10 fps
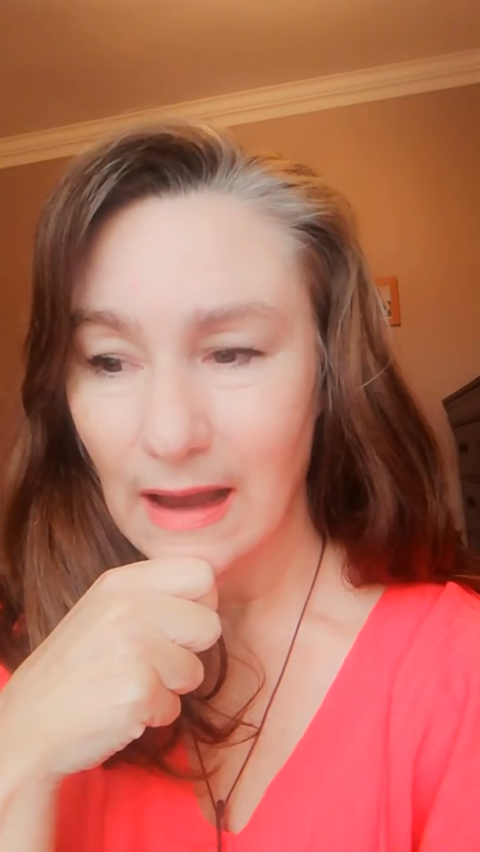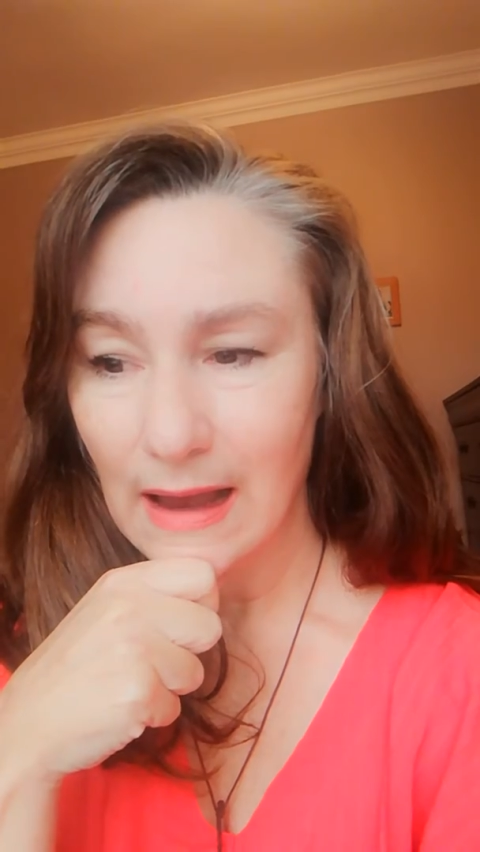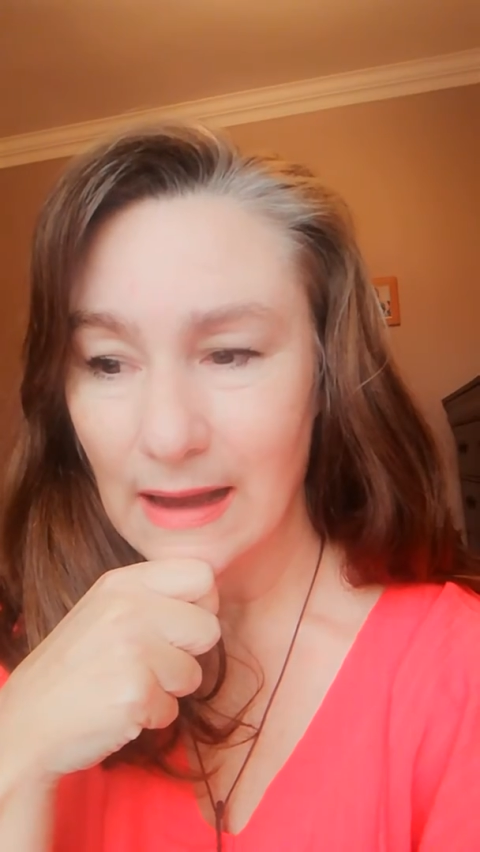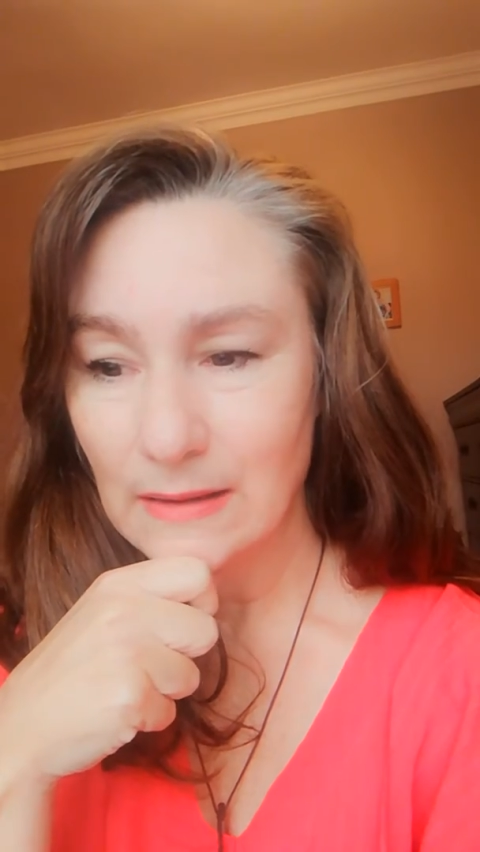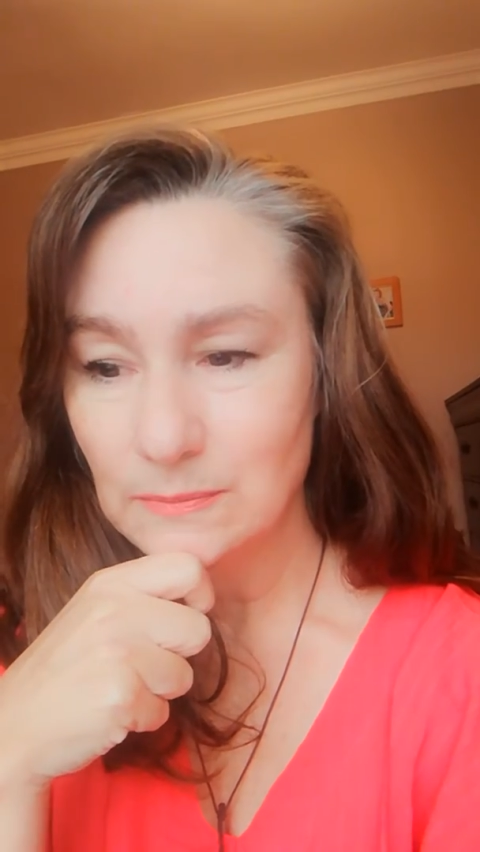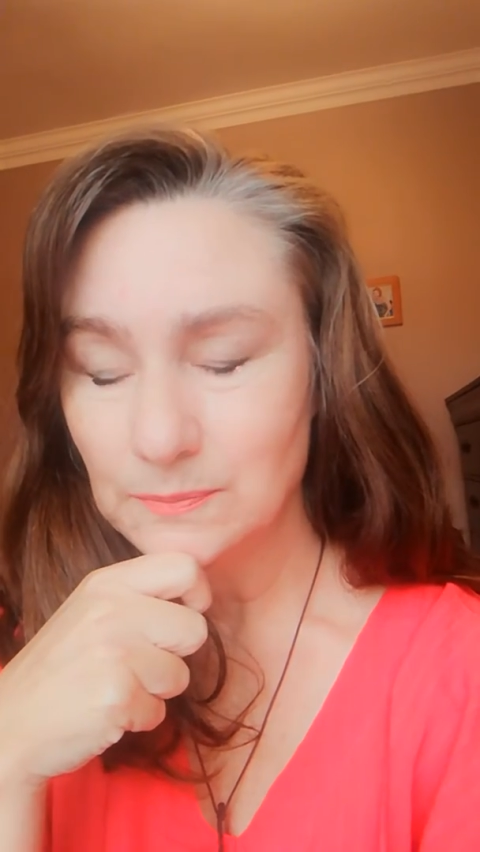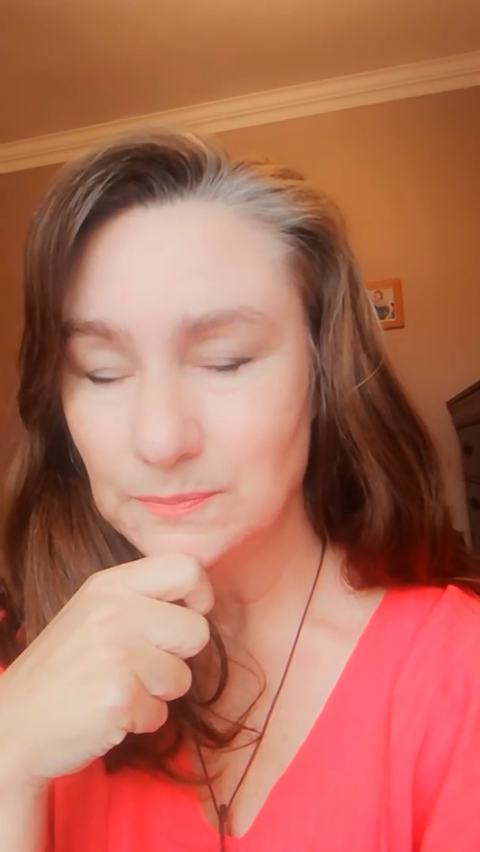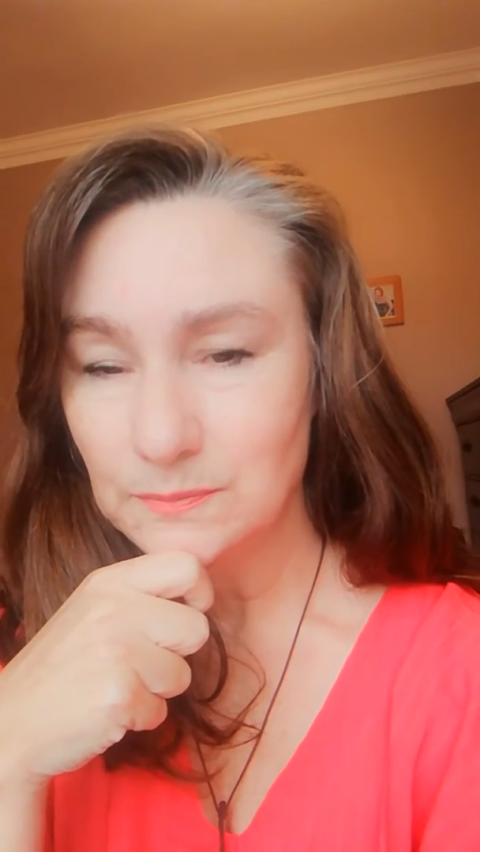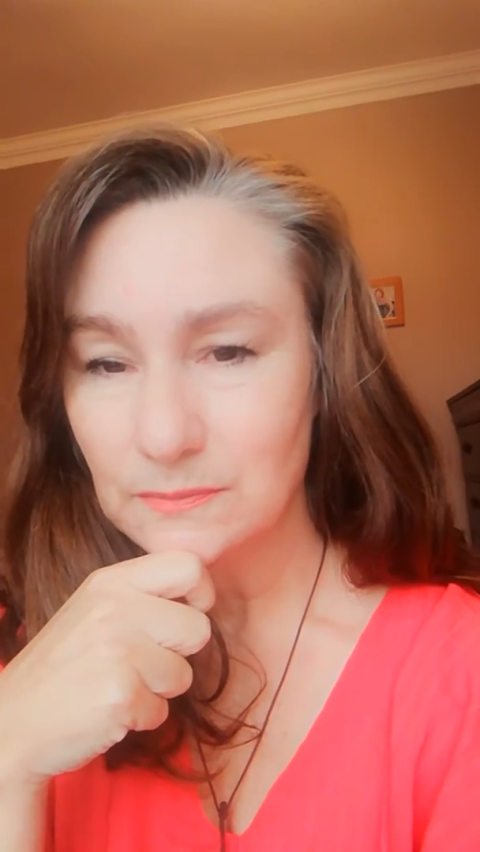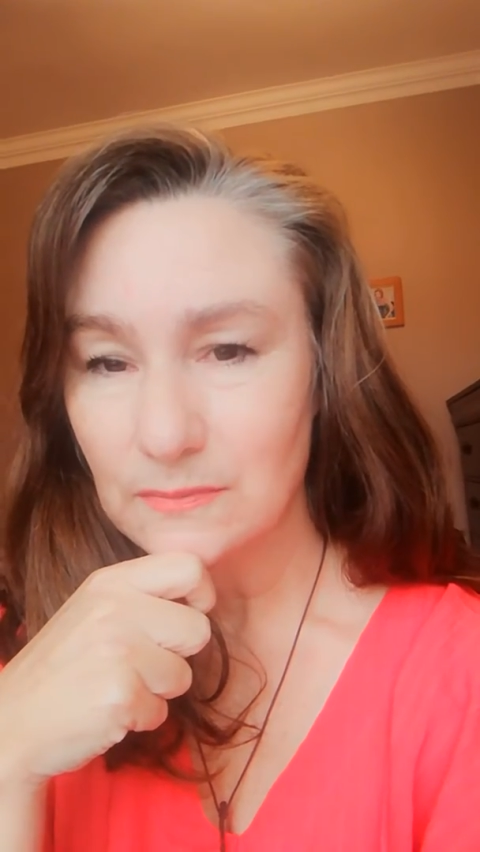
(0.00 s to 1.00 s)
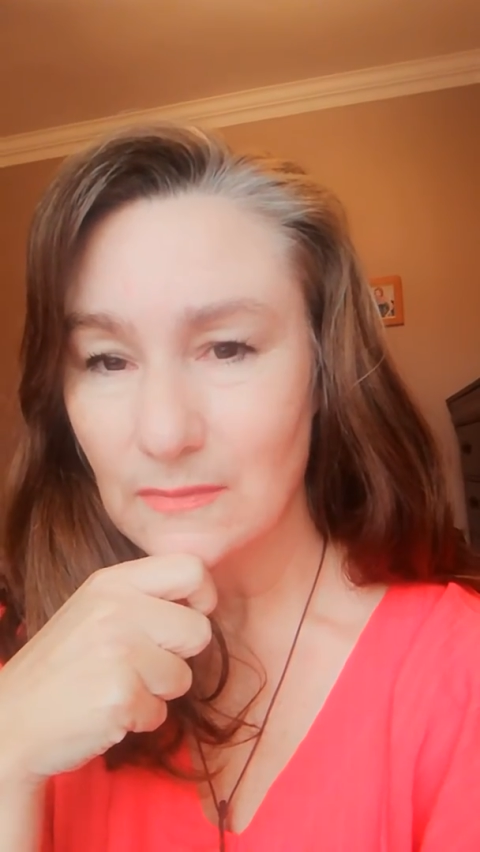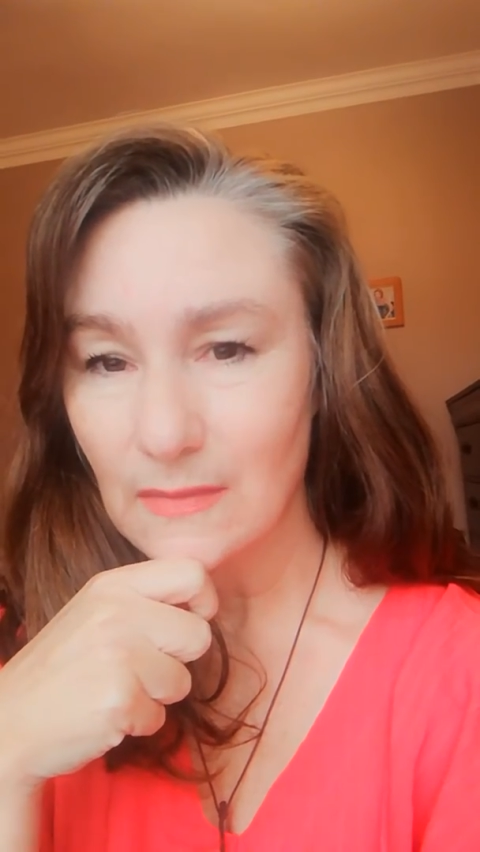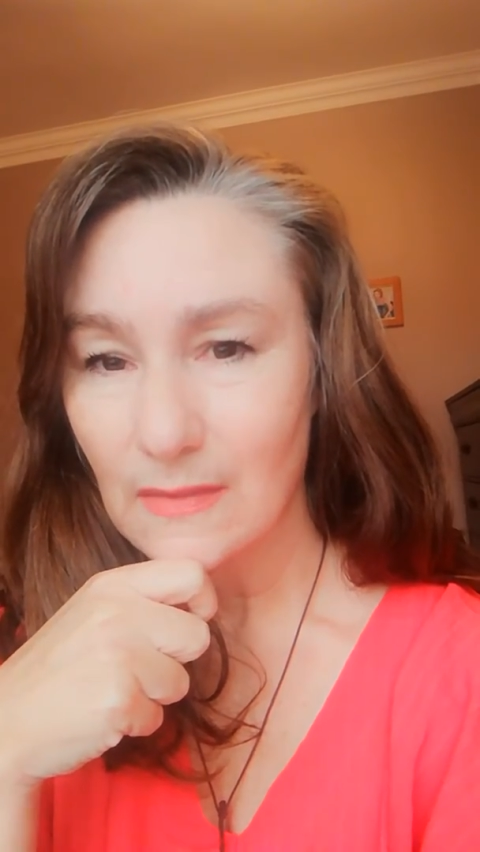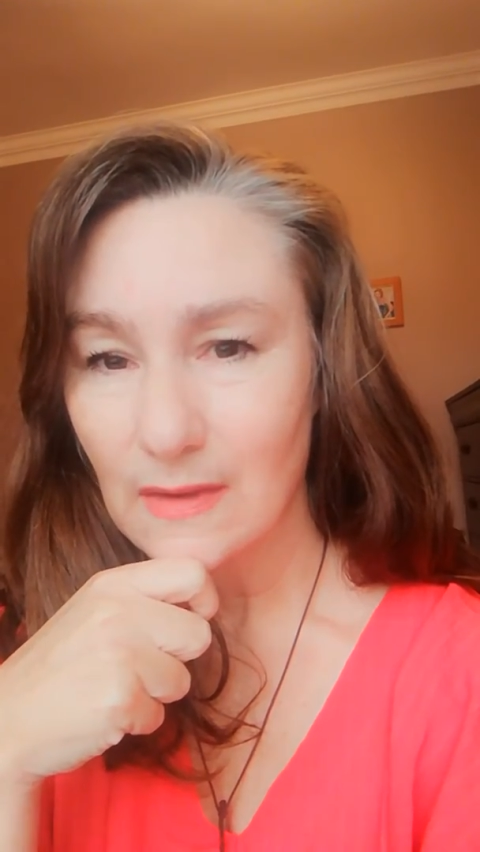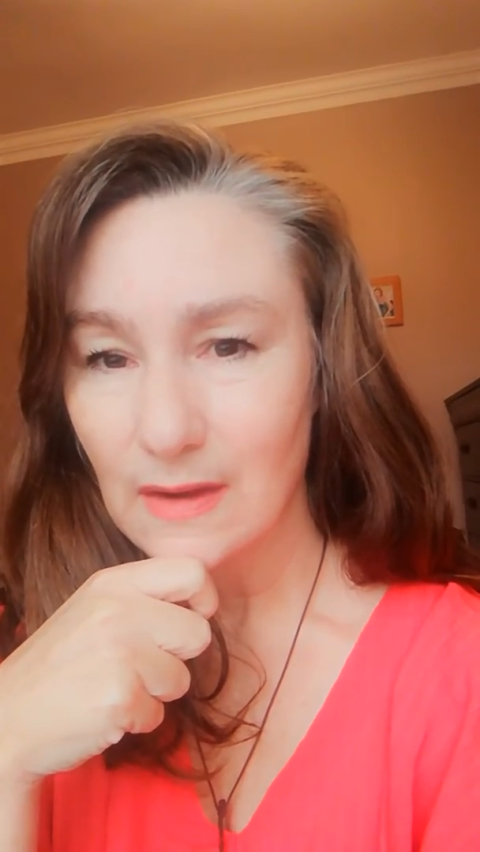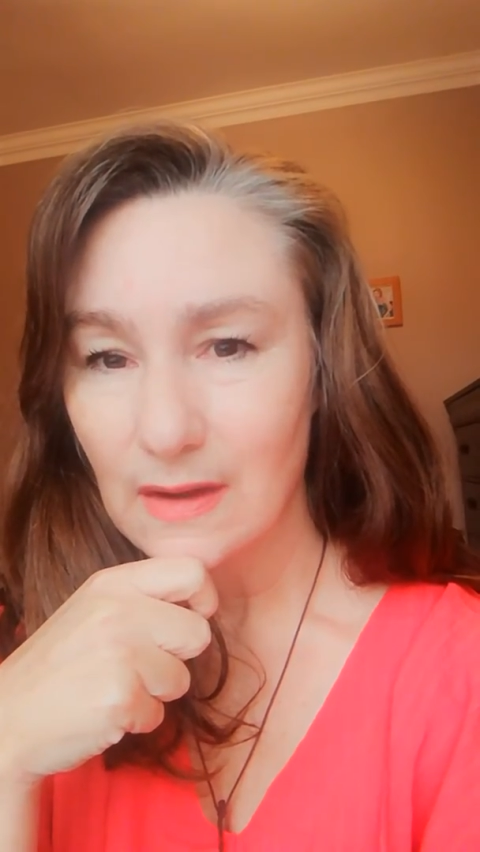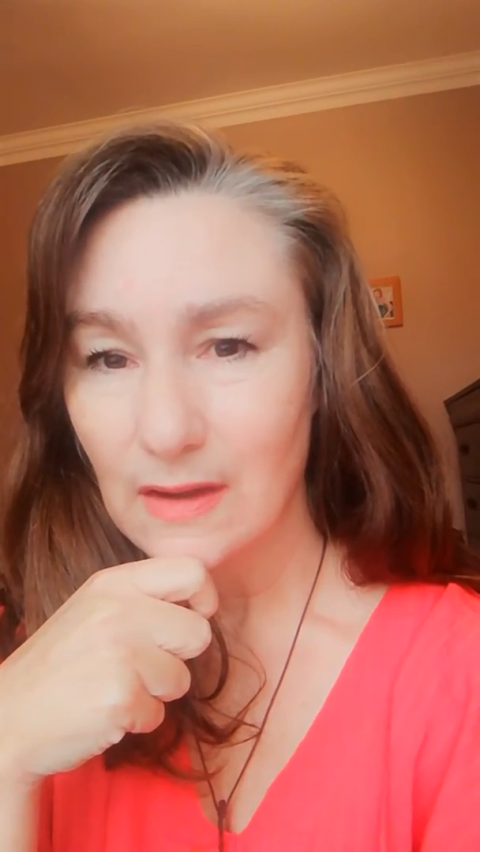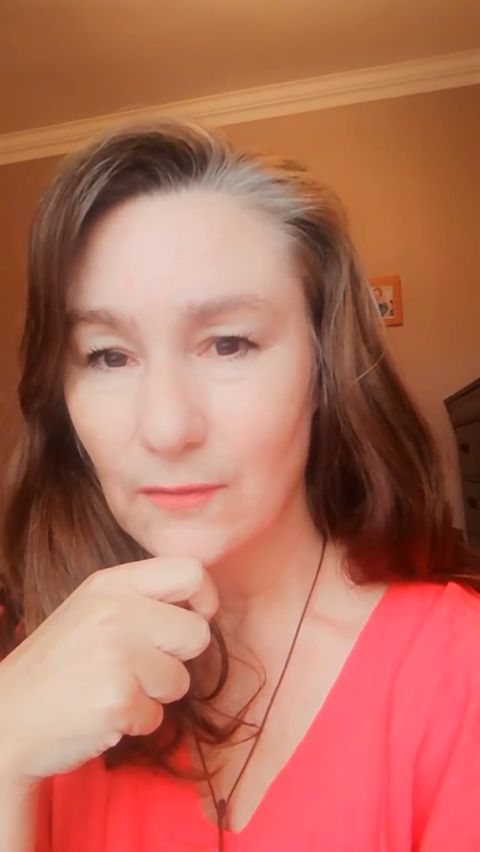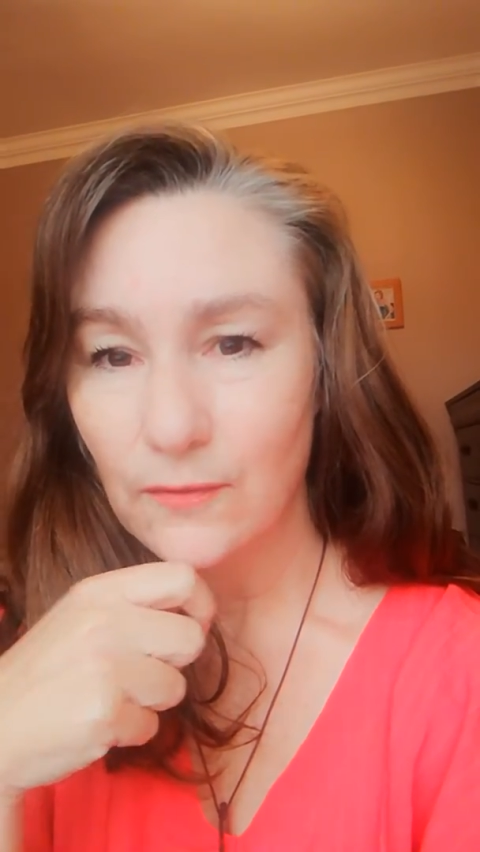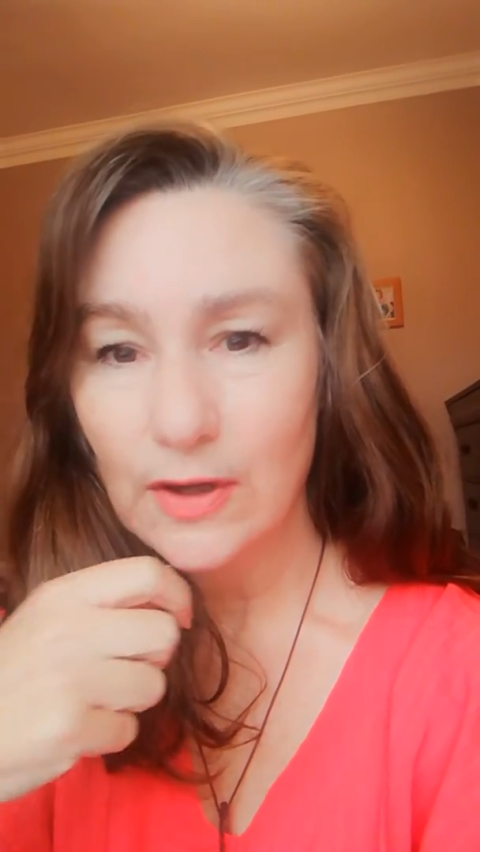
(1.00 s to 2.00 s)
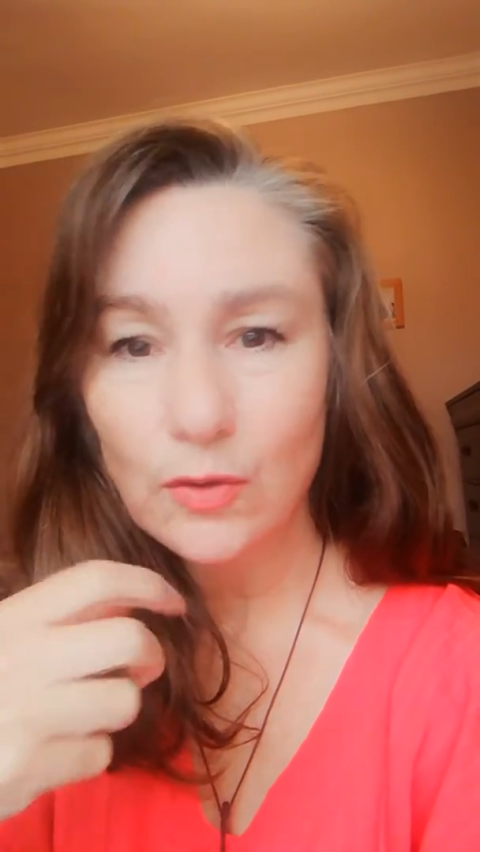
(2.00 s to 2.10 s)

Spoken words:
in